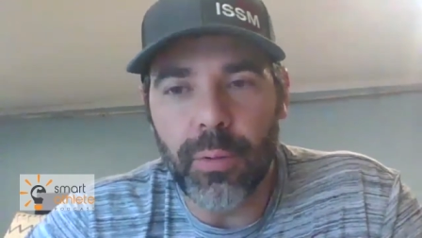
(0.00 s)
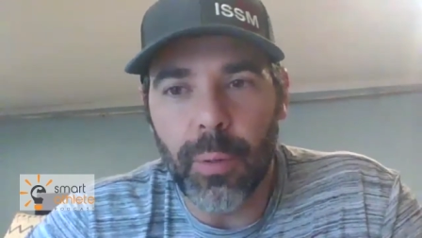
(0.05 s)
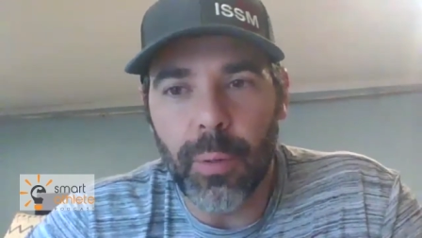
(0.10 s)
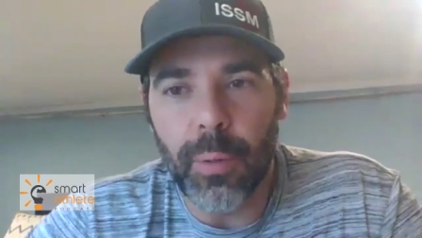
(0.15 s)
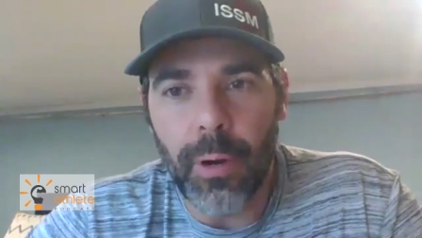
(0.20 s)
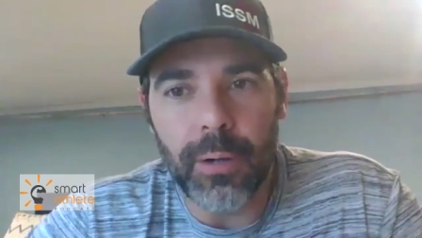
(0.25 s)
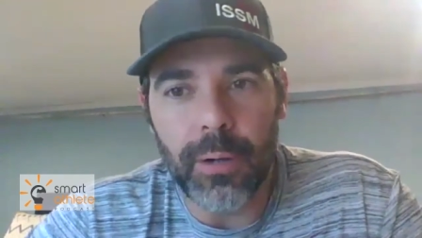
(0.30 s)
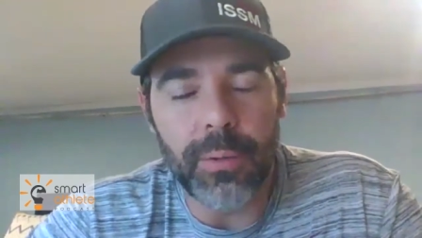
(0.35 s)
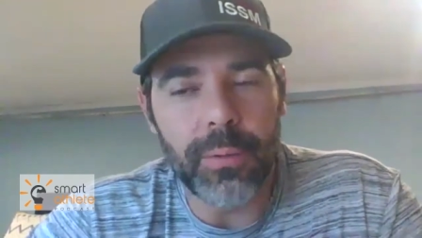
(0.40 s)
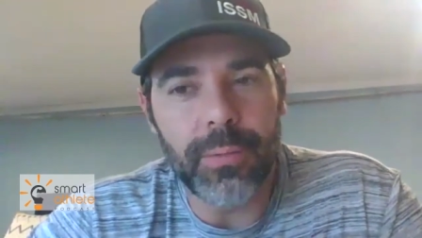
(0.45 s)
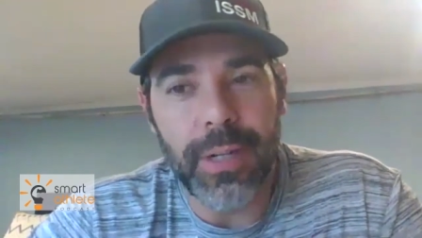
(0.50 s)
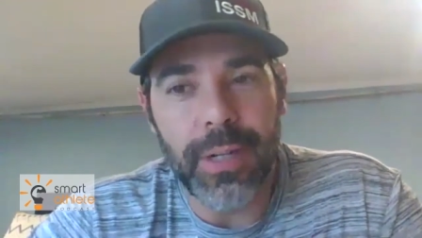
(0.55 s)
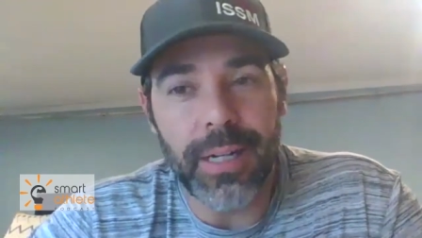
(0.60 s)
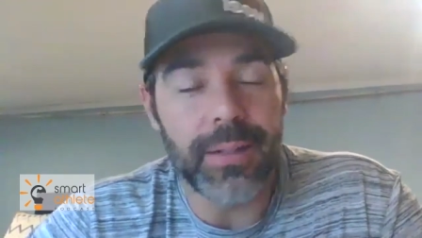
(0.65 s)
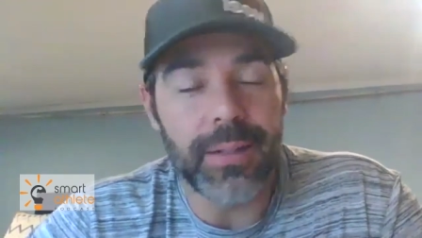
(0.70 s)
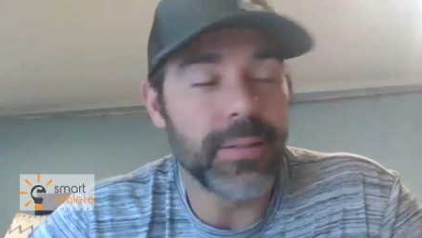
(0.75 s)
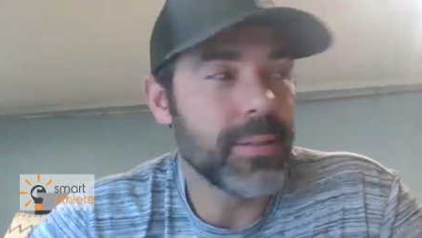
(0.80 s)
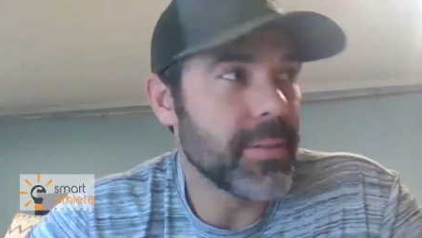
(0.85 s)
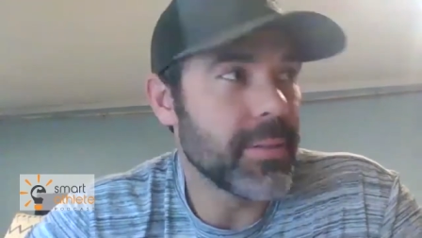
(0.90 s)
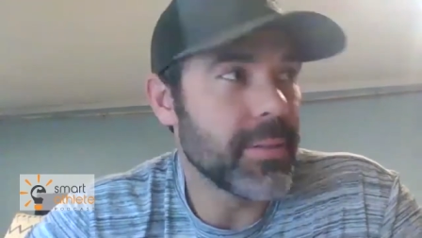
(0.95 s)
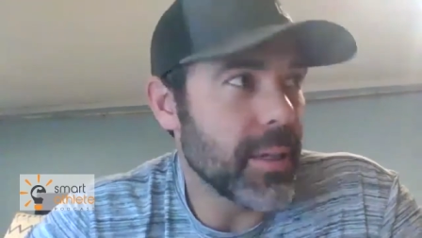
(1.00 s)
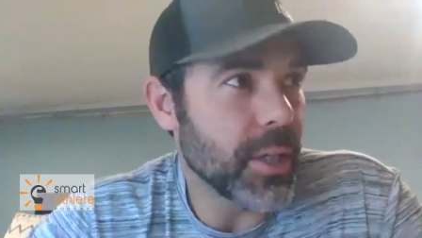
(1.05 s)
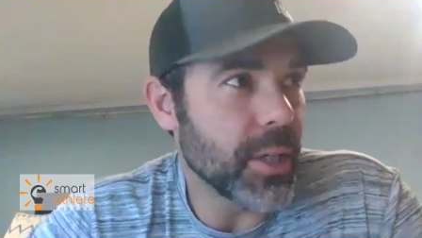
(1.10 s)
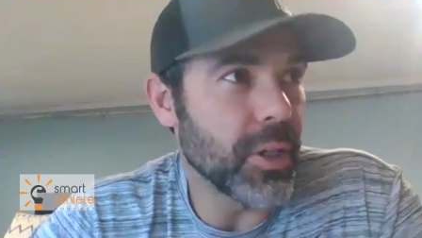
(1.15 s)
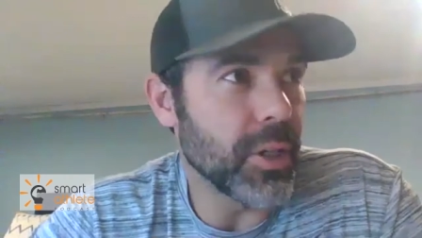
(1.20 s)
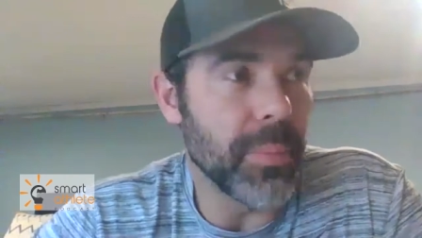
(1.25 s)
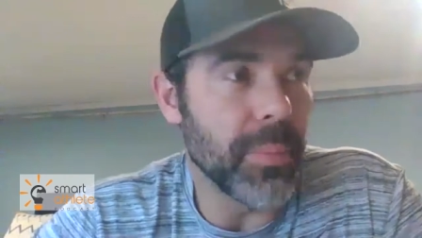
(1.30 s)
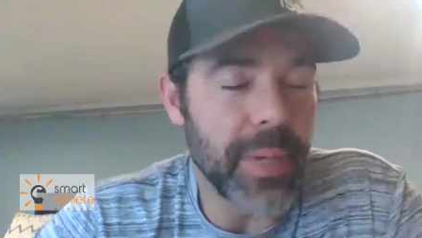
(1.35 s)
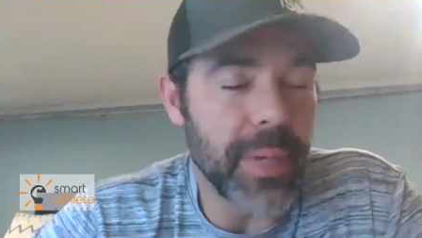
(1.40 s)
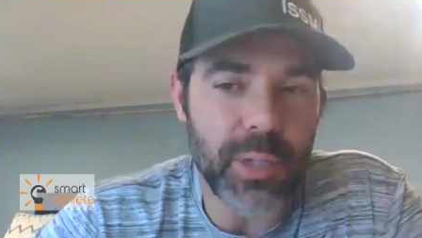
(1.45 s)
We're probably well,
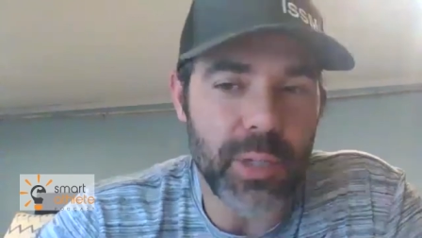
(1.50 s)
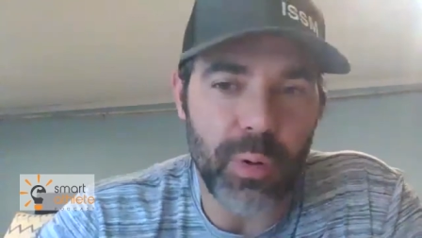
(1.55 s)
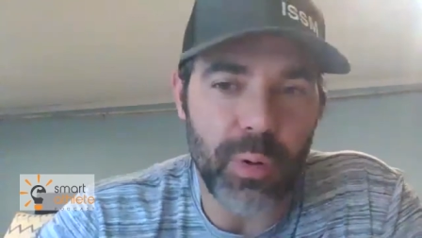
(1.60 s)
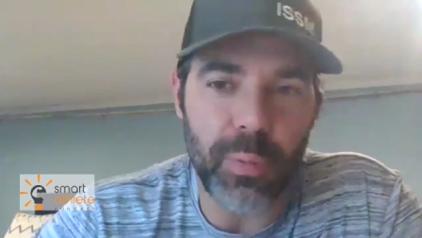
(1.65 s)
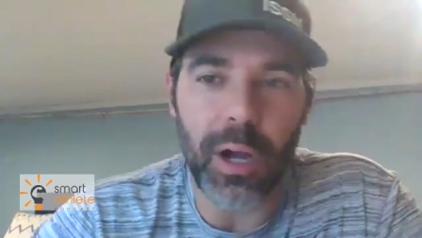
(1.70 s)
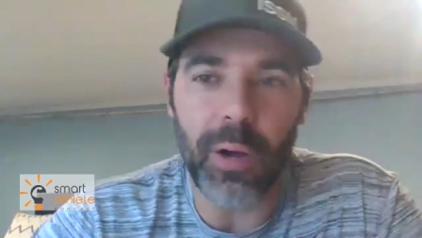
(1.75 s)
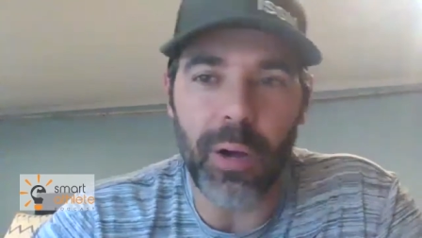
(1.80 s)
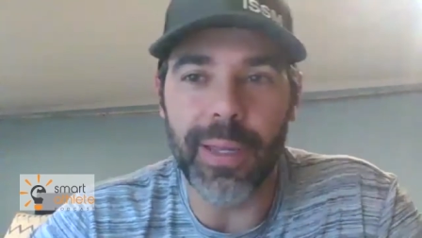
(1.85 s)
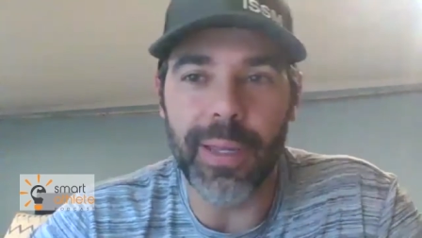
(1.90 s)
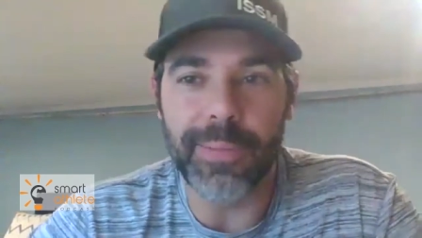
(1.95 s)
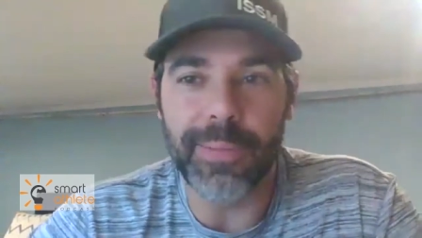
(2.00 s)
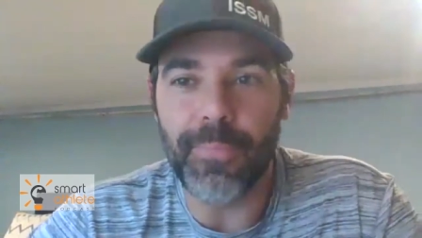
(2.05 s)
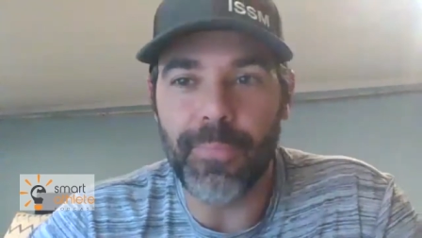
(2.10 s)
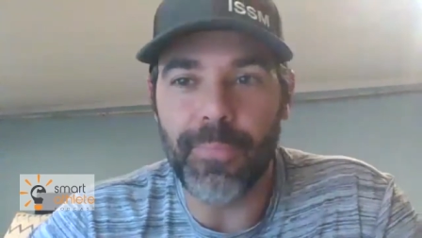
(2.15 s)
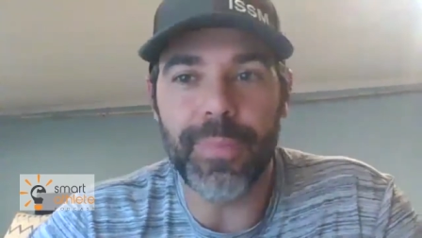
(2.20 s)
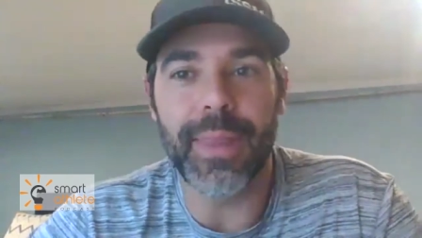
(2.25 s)
good mix. We're probably